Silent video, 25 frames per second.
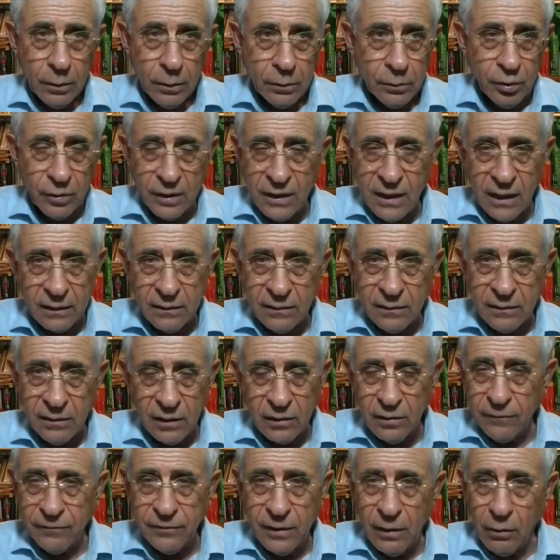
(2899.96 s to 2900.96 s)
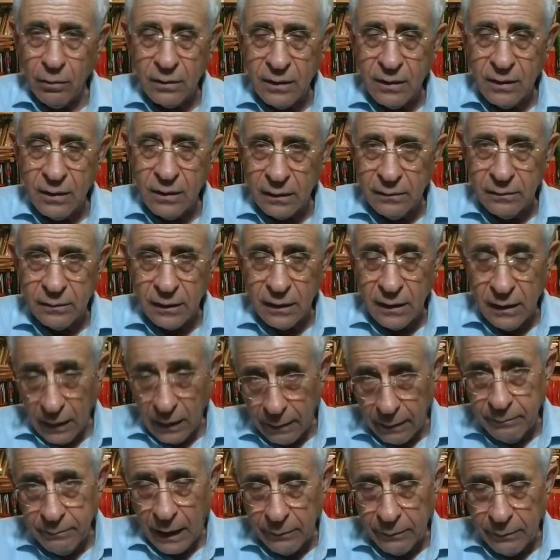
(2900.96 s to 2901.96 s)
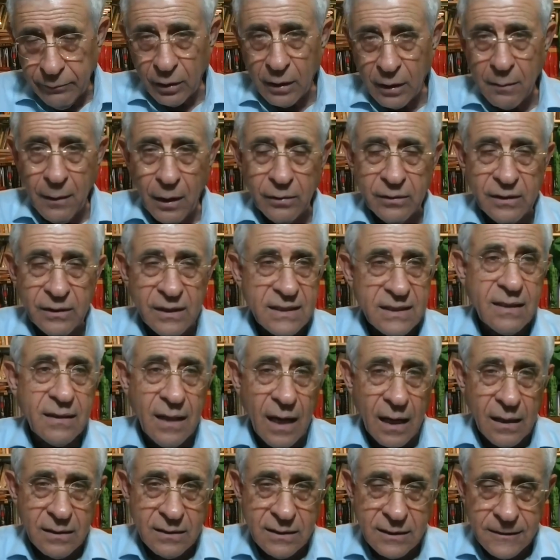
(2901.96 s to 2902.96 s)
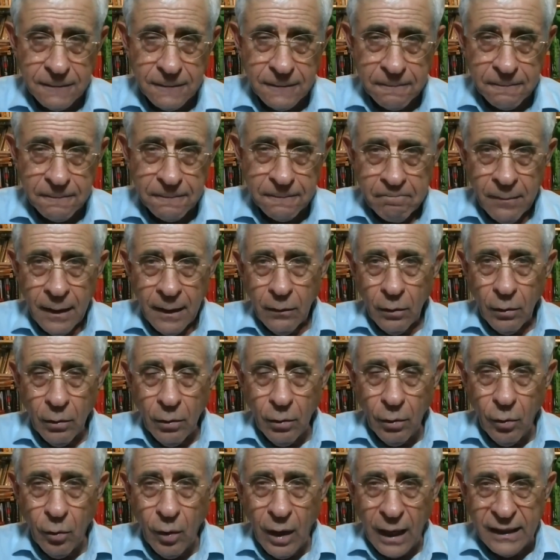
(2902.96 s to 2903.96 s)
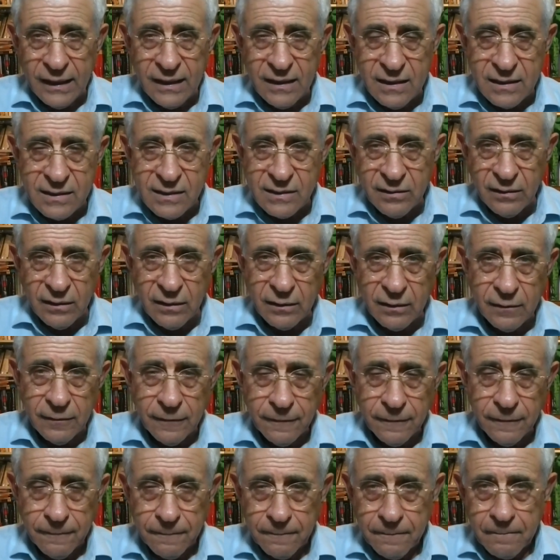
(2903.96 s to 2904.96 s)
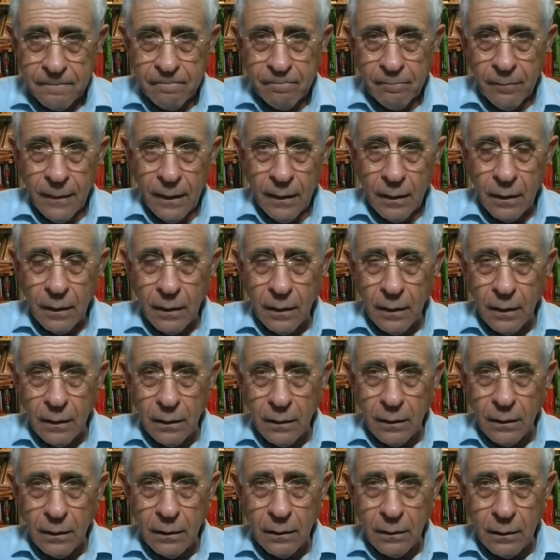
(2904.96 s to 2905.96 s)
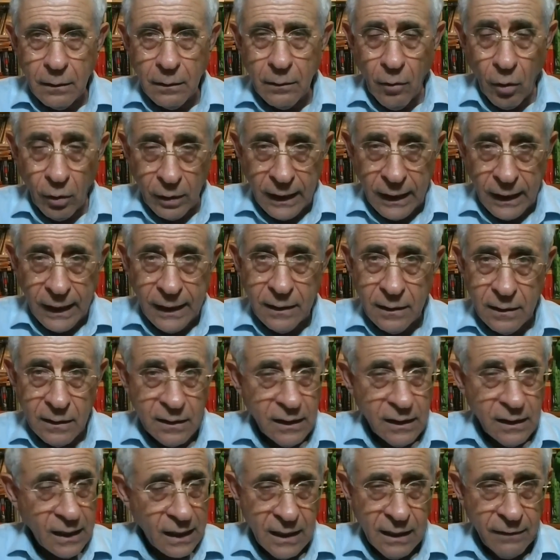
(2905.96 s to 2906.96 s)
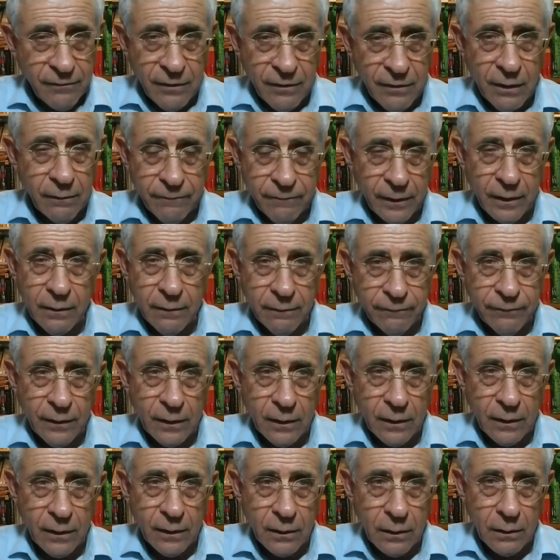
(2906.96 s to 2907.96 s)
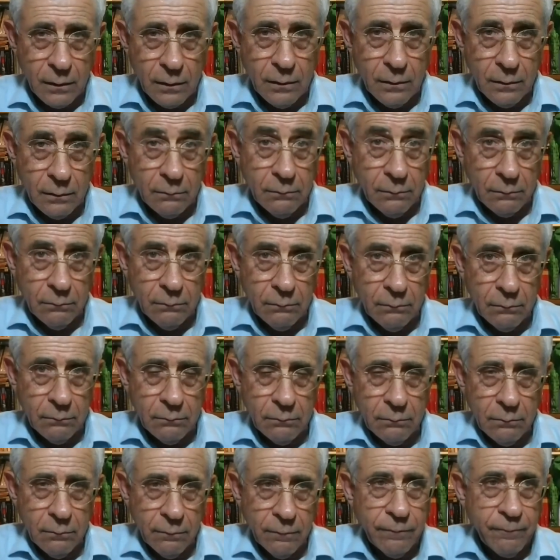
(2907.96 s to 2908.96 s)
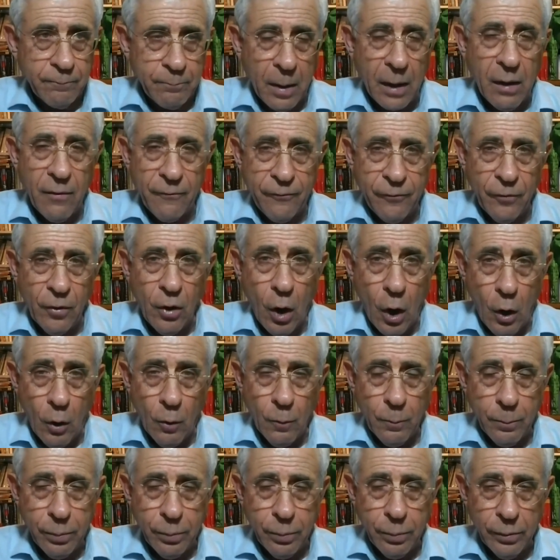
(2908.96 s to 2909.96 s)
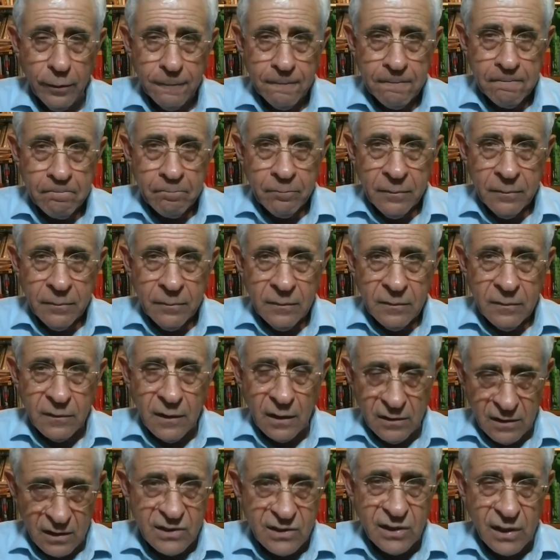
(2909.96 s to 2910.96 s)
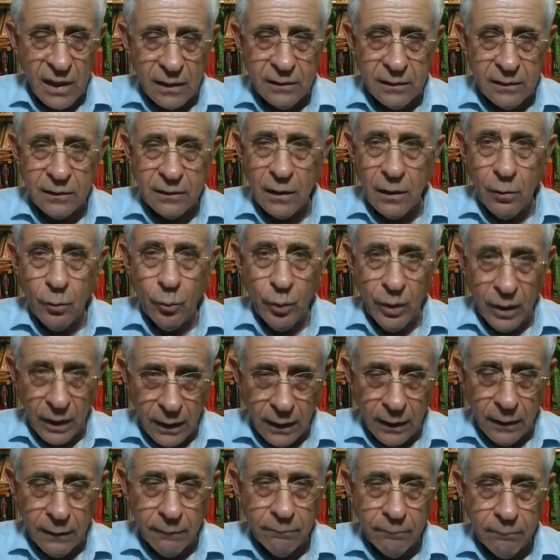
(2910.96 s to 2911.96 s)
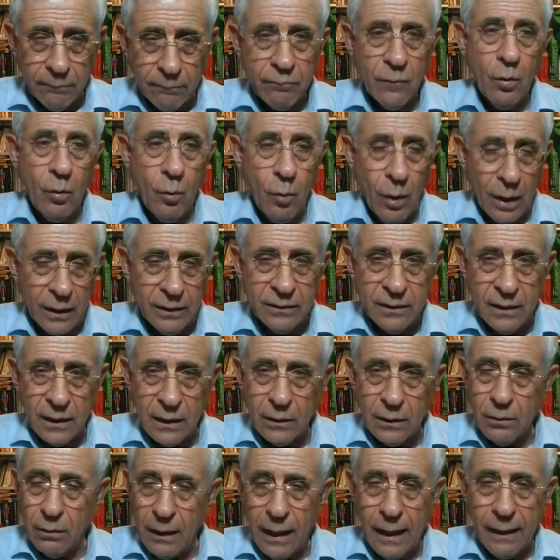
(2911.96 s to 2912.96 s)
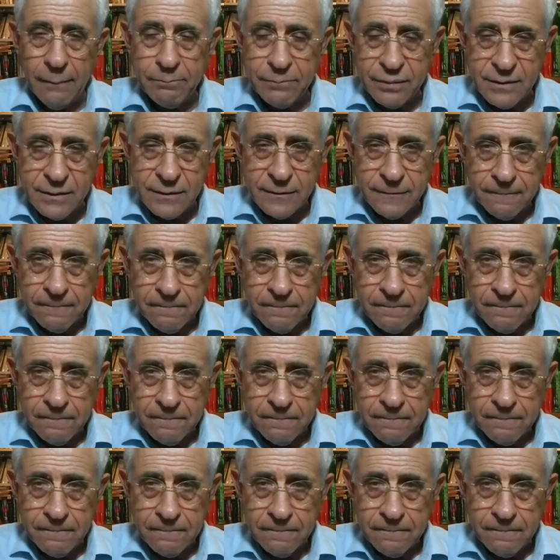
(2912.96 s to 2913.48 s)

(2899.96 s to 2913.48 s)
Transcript: to get rid of the whole country. I'm talking about these thugs who run in the street. Okay, they have a very, very powerful hope that this country will one day collapse.